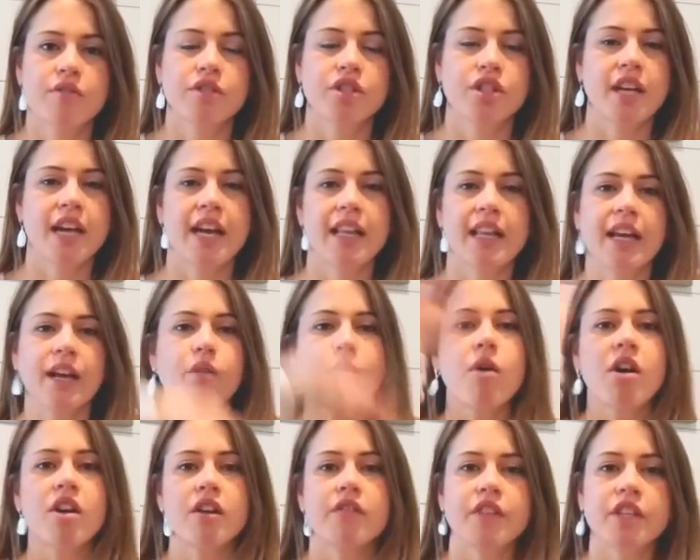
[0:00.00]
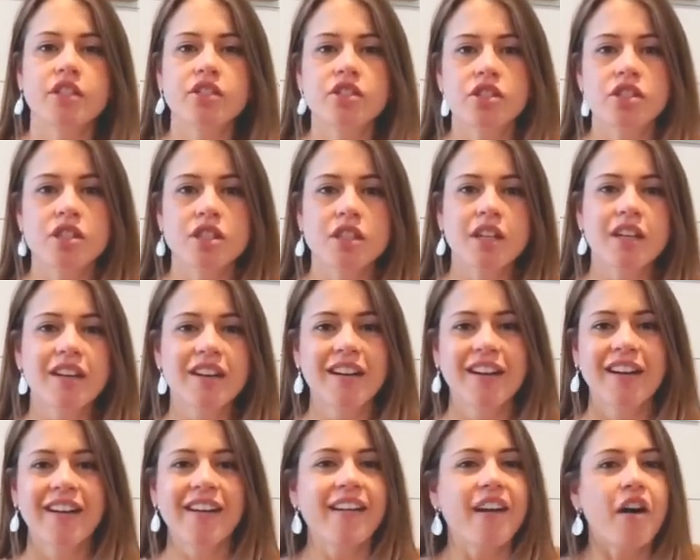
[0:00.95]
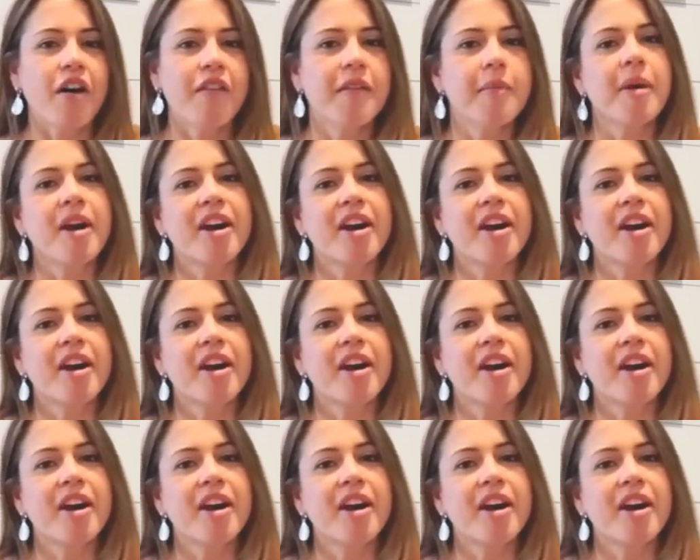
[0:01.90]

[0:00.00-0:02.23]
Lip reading: She had like one of each on the